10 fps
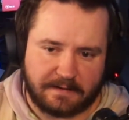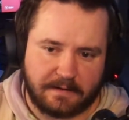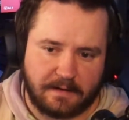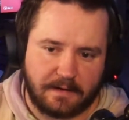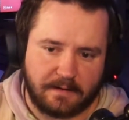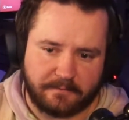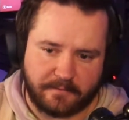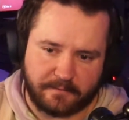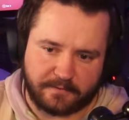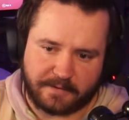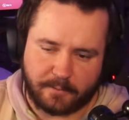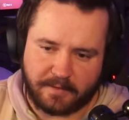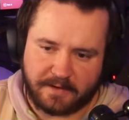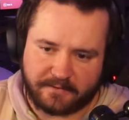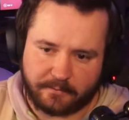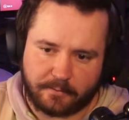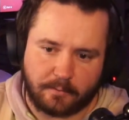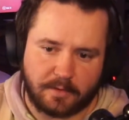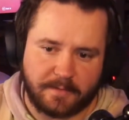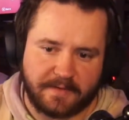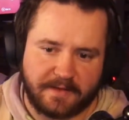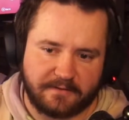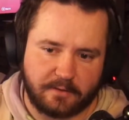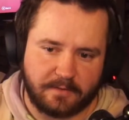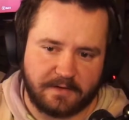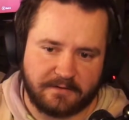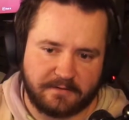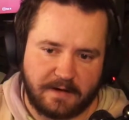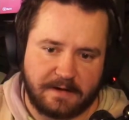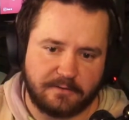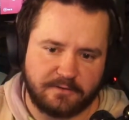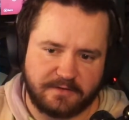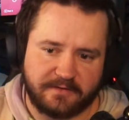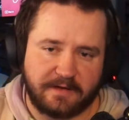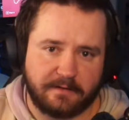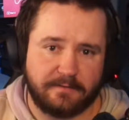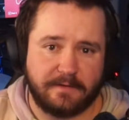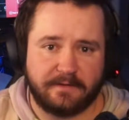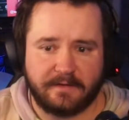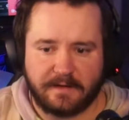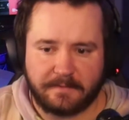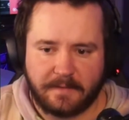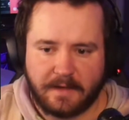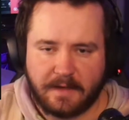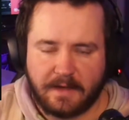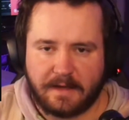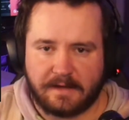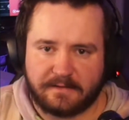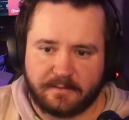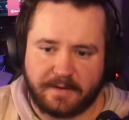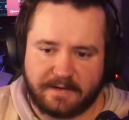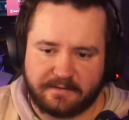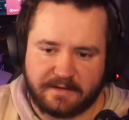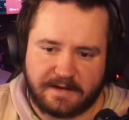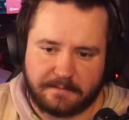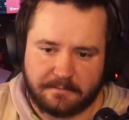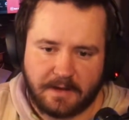For the first couple bosses, I wouldn't worry about that too much. I usually just take Asphyxiate as a baseline.